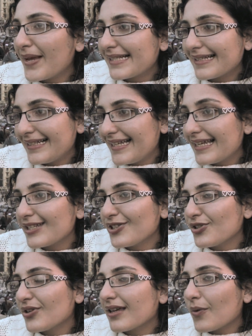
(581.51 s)
basically,
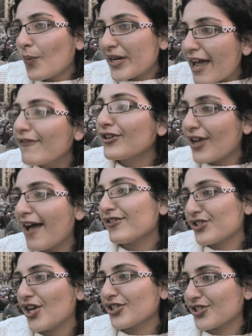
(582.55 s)
whenever you have
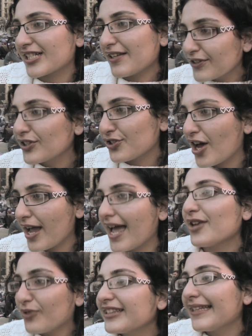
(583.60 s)
a chance, just give it a try,
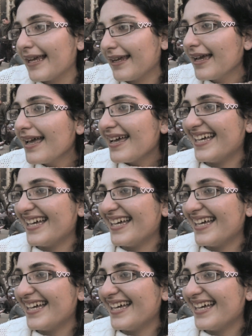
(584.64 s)
and one day